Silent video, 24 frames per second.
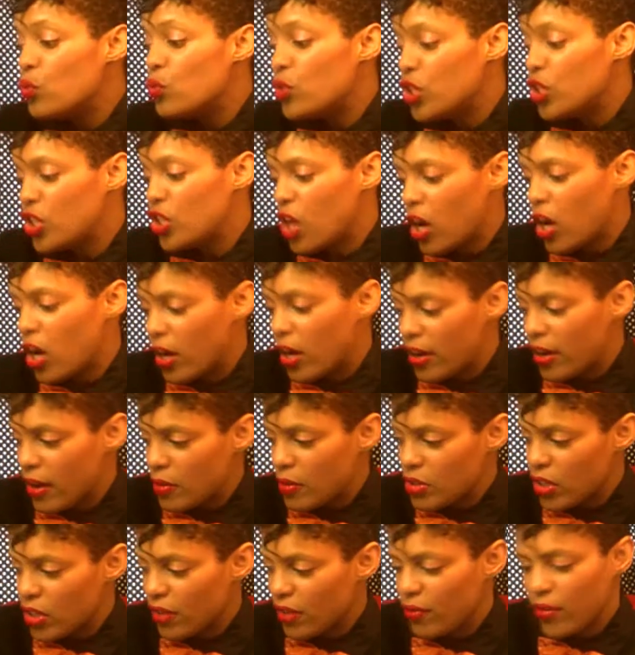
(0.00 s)
yarn. I
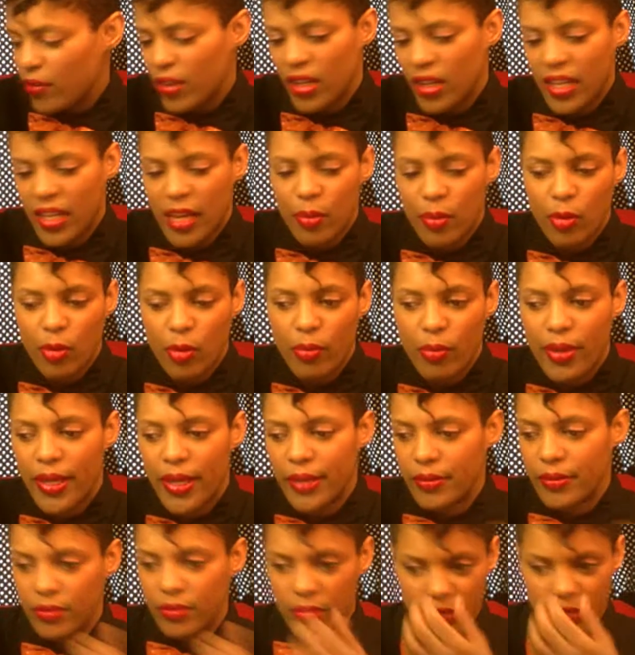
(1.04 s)
was looking for the label, but,
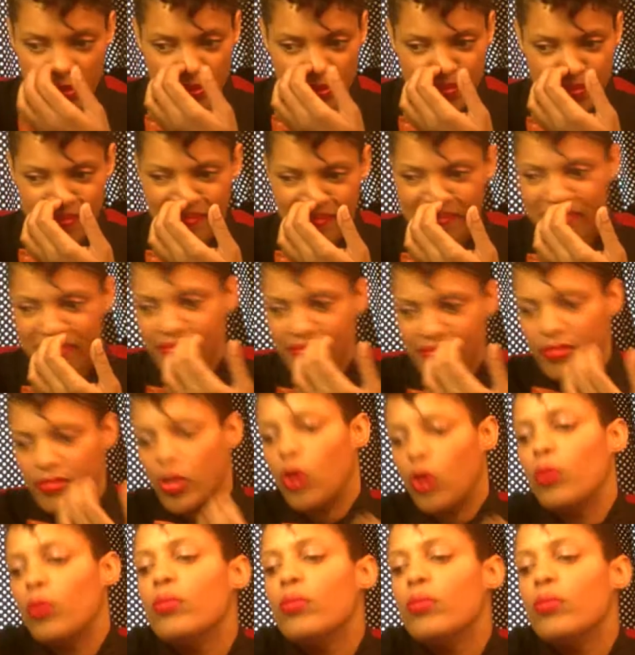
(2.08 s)
oh.